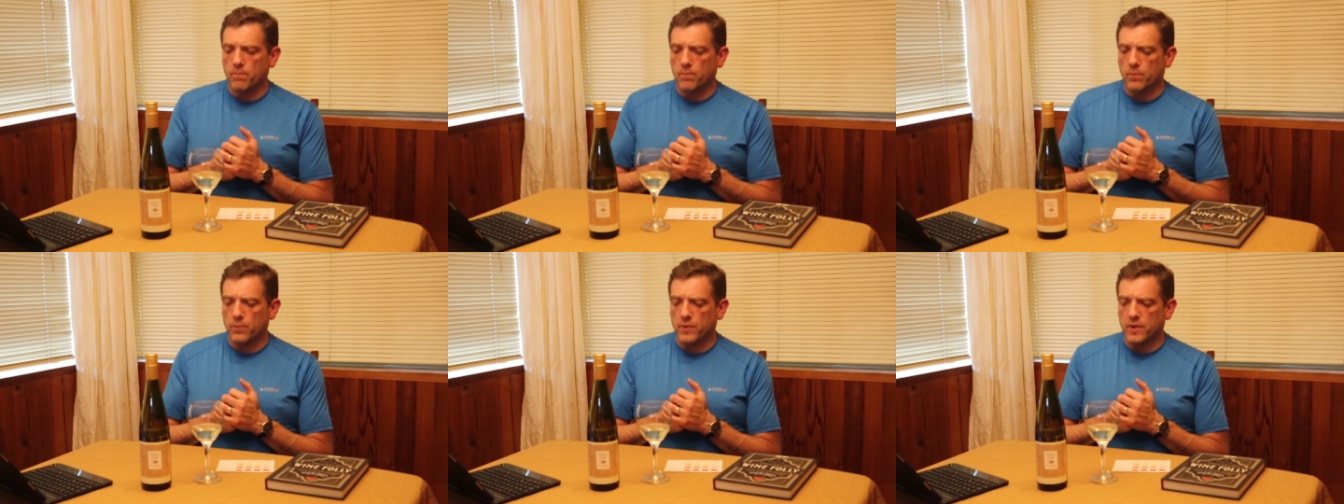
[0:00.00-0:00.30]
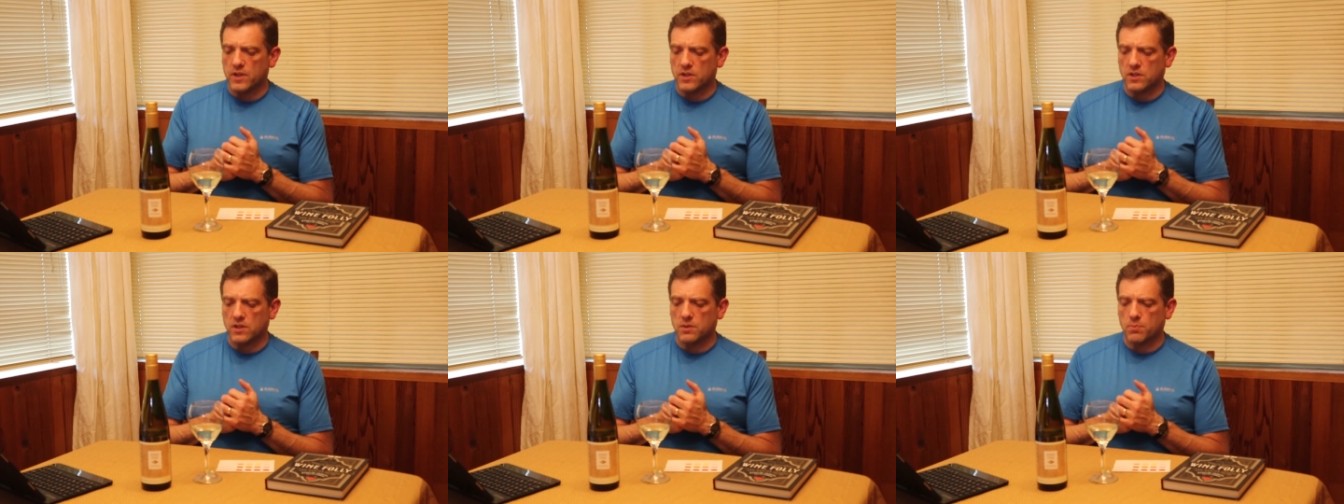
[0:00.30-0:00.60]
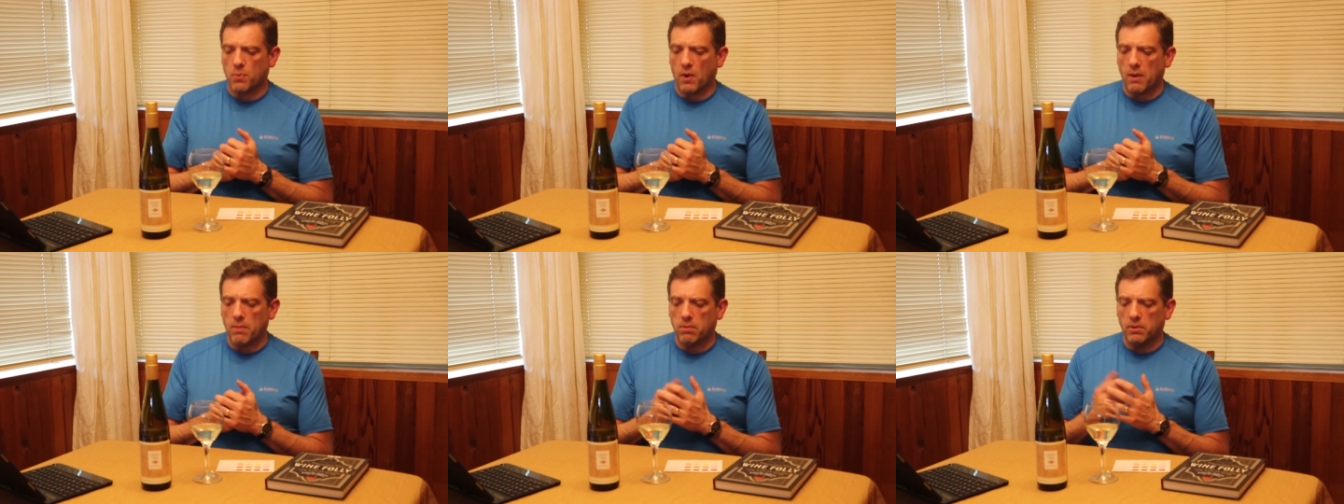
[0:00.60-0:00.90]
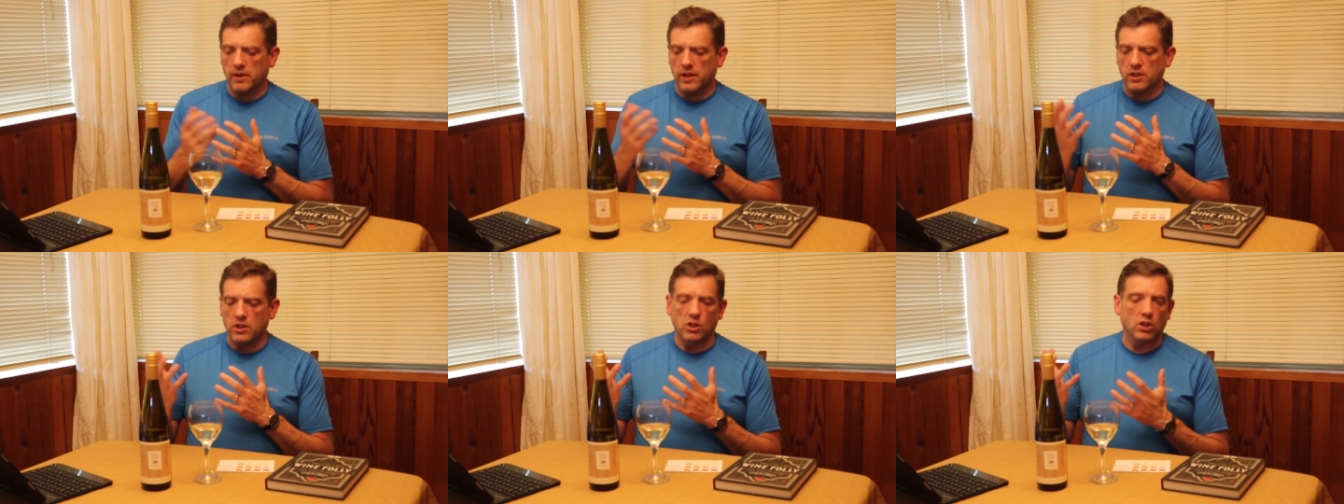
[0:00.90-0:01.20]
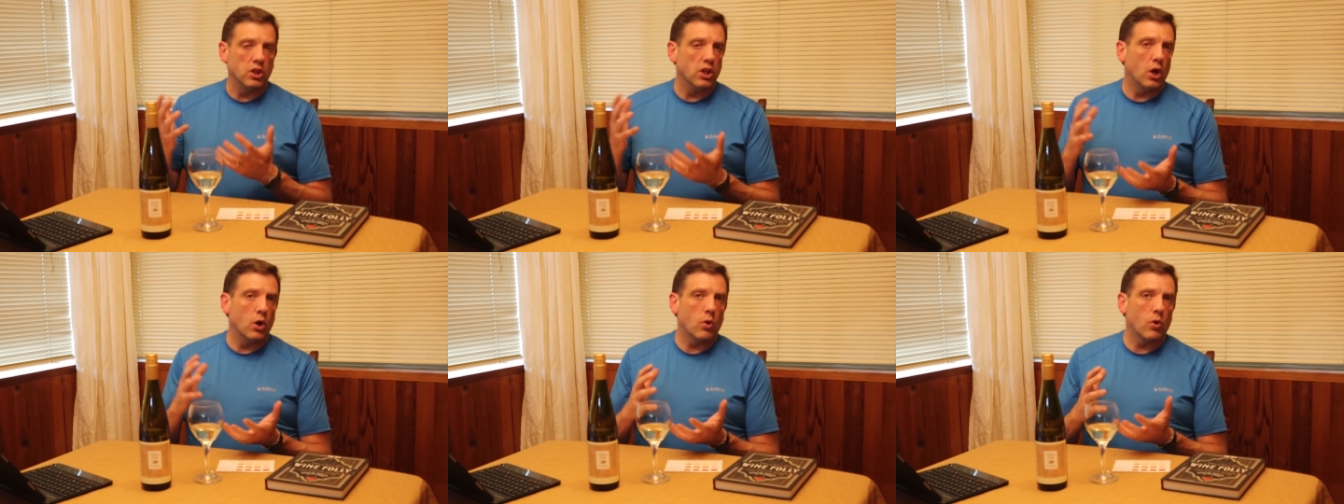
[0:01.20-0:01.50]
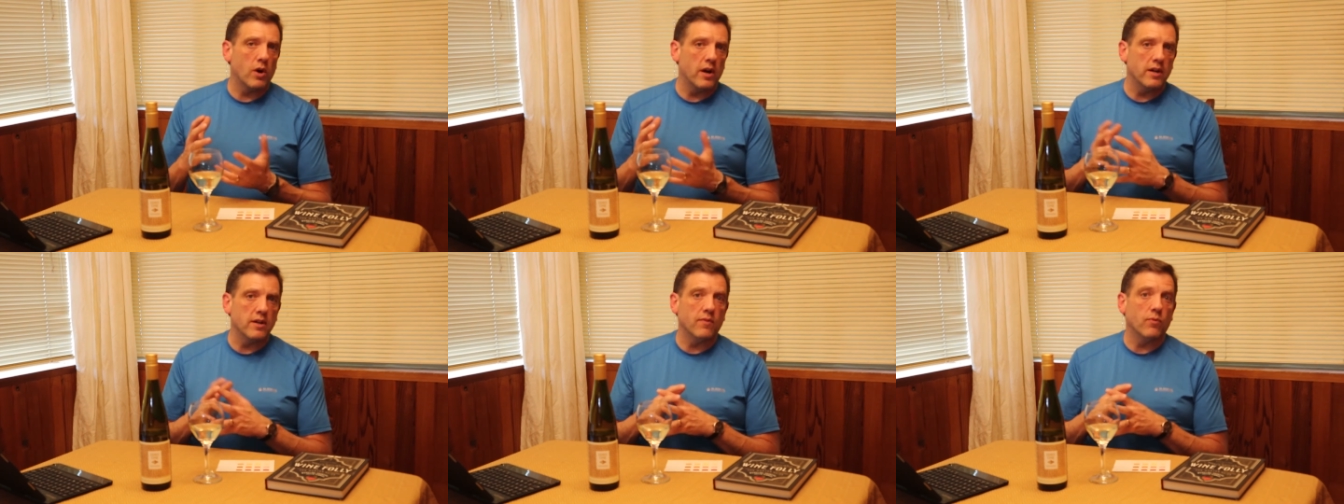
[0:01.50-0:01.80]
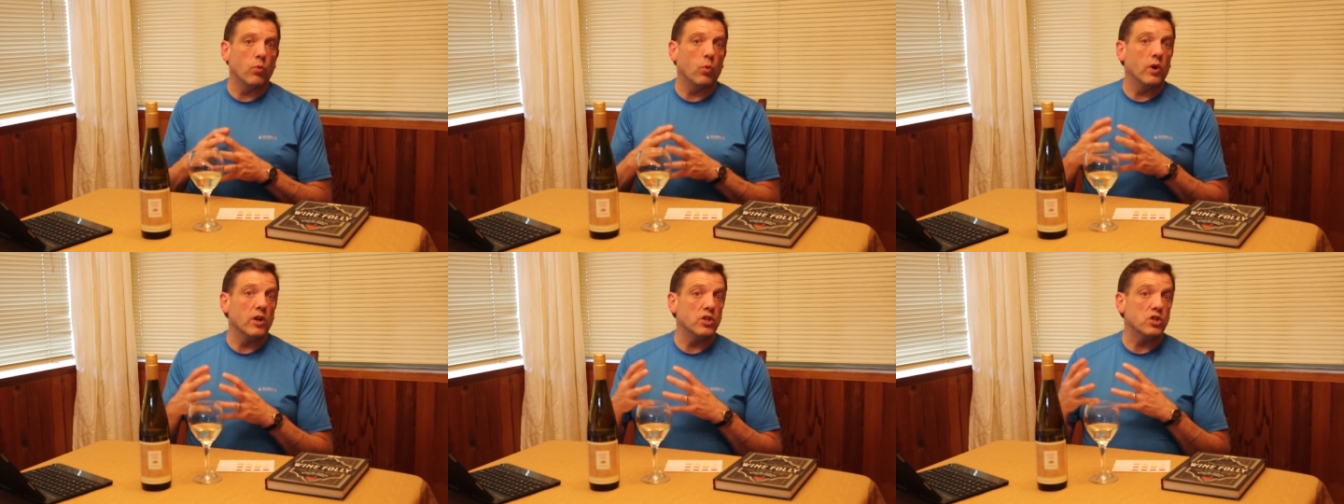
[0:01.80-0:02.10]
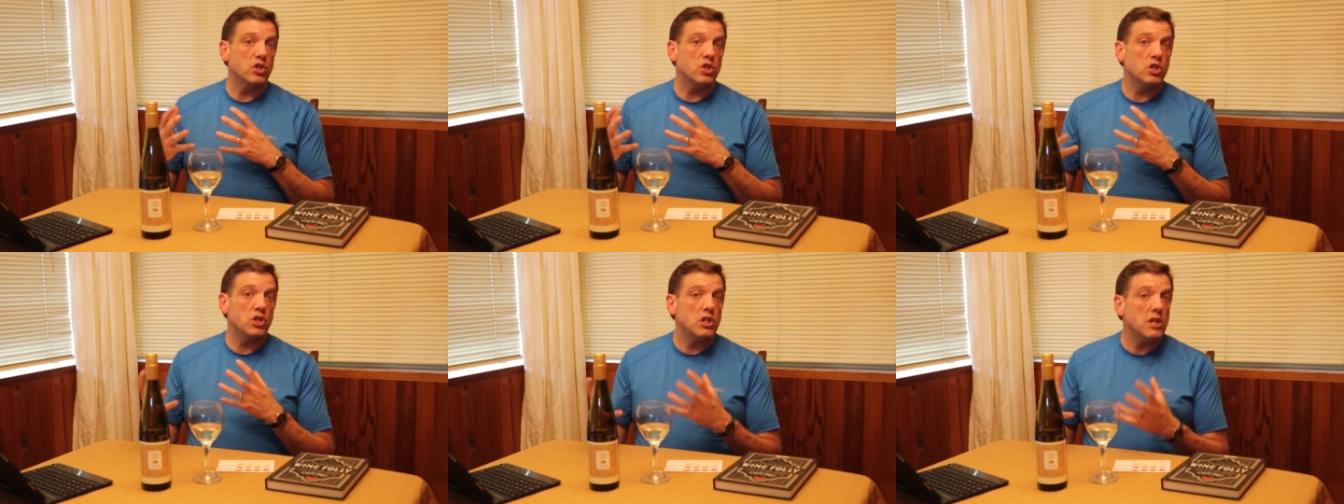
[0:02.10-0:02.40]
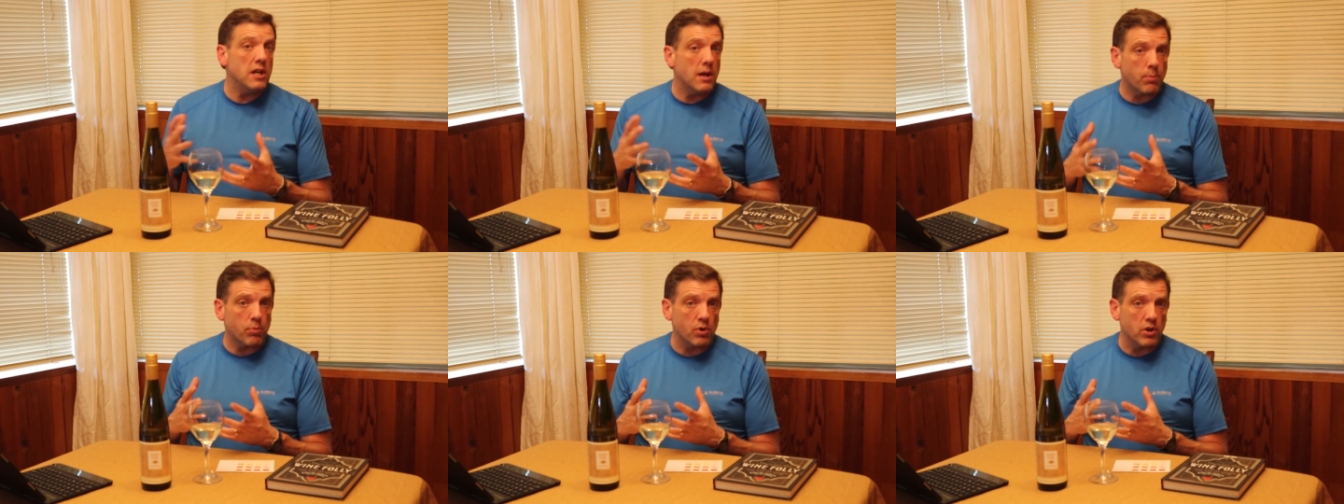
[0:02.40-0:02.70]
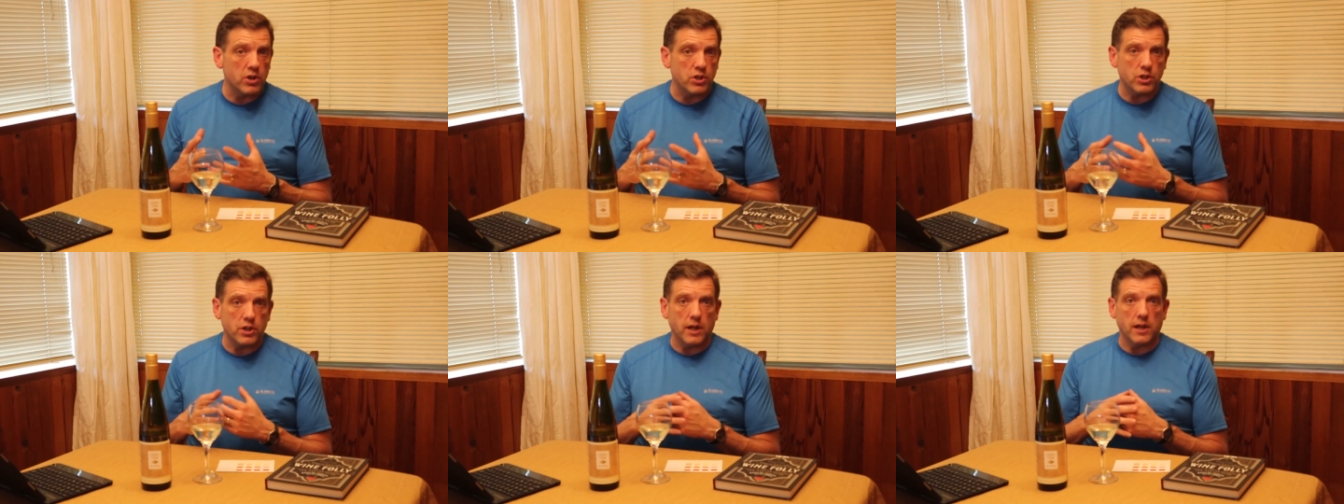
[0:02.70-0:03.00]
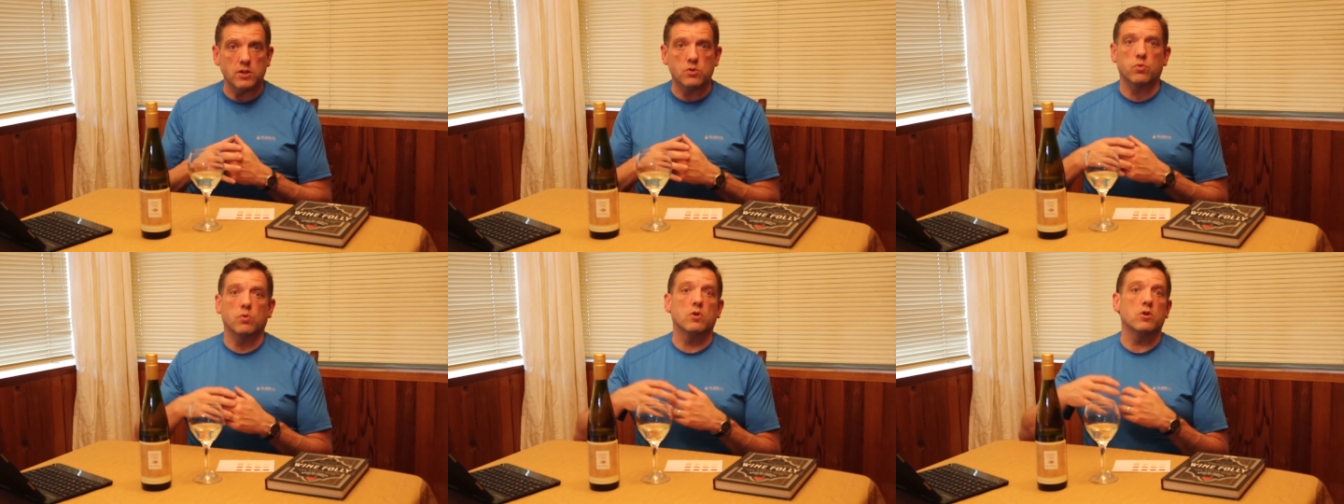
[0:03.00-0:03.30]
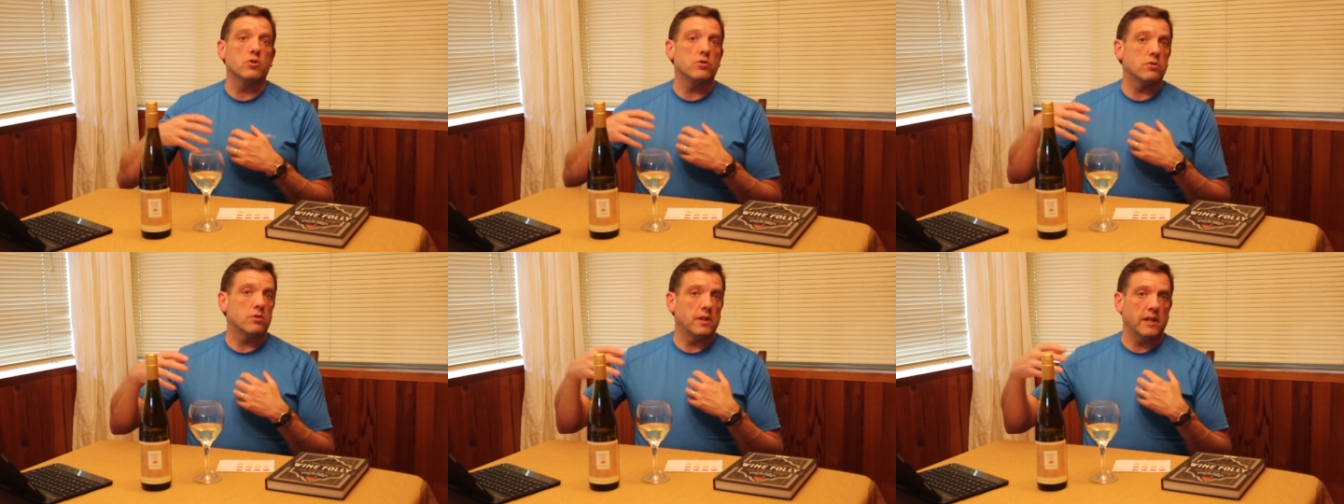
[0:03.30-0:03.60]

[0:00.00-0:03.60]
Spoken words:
This is probably in the lower end of what she appreciates, where,